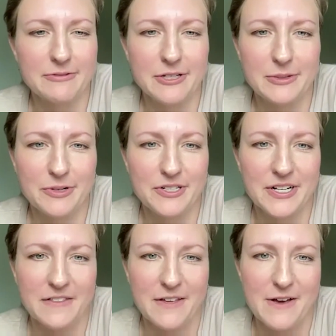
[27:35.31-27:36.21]
I really
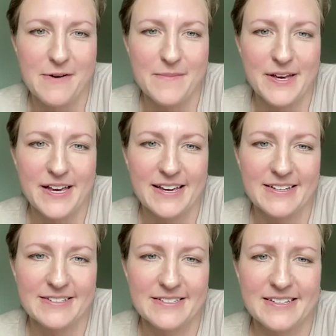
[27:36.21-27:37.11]
appreciate them.
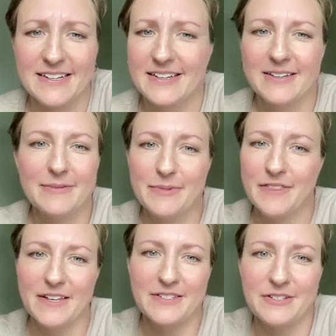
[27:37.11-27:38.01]
And
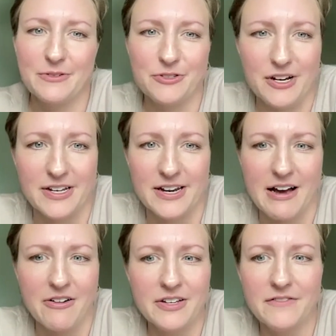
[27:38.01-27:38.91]
big thanks to you, John.
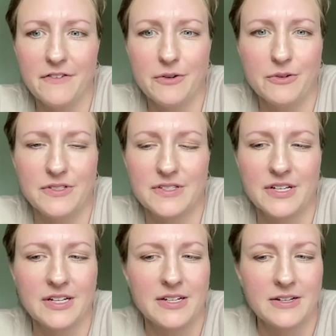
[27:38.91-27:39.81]
How could folks
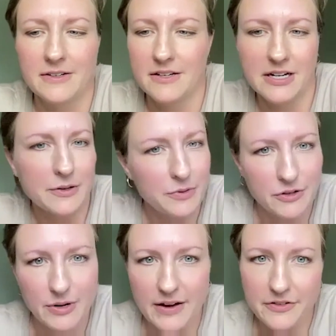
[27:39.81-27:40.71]
connect with
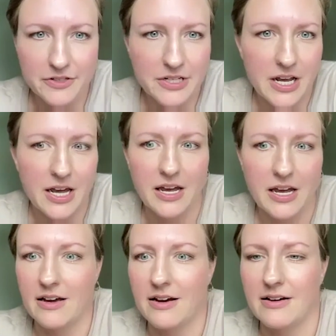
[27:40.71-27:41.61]
you after
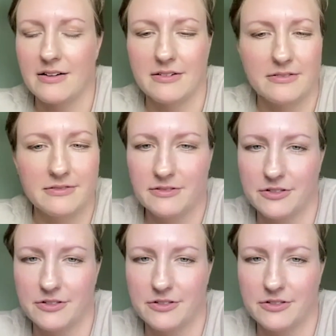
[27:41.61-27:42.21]
today?